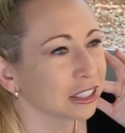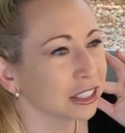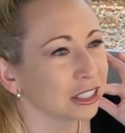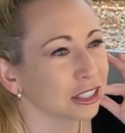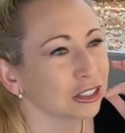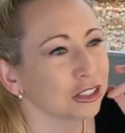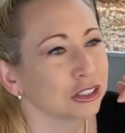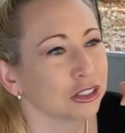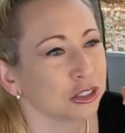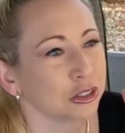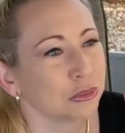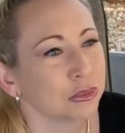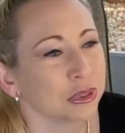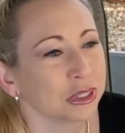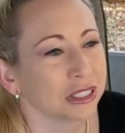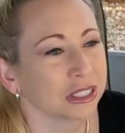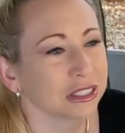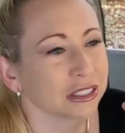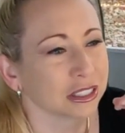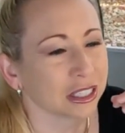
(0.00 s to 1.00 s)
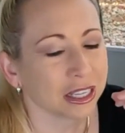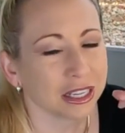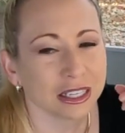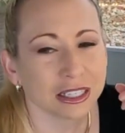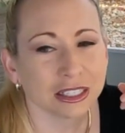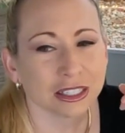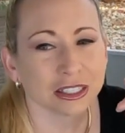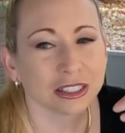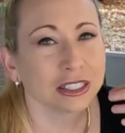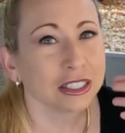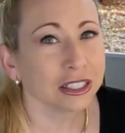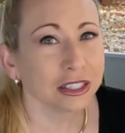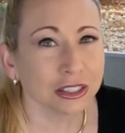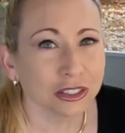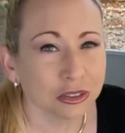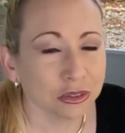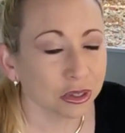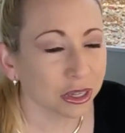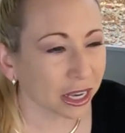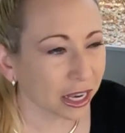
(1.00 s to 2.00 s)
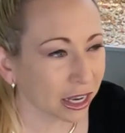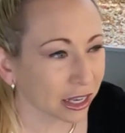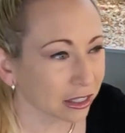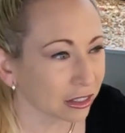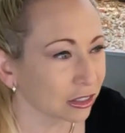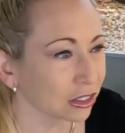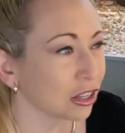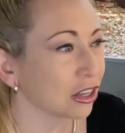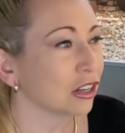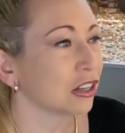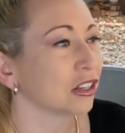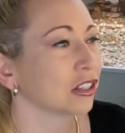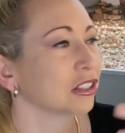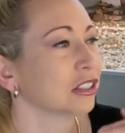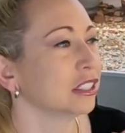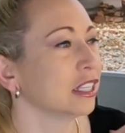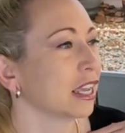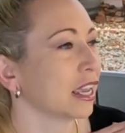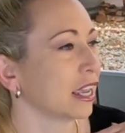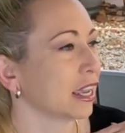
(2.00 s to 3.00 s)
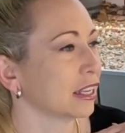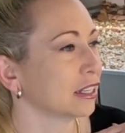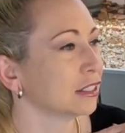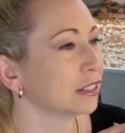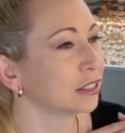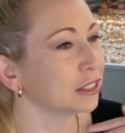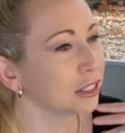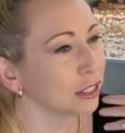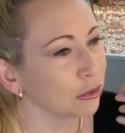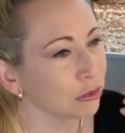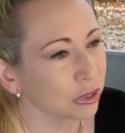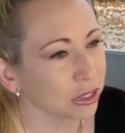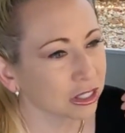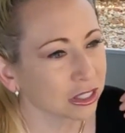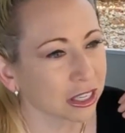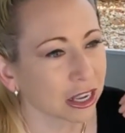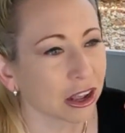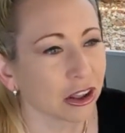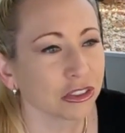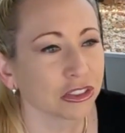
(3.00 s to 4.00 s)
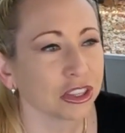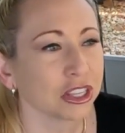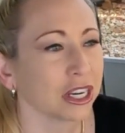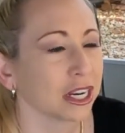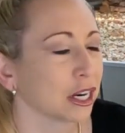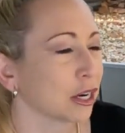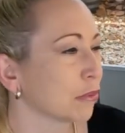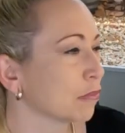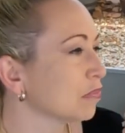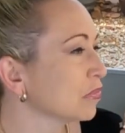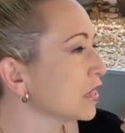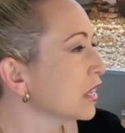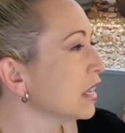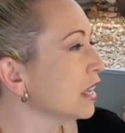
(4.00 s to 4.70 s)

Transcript: get super excited to see the new catalogs and see what's out there.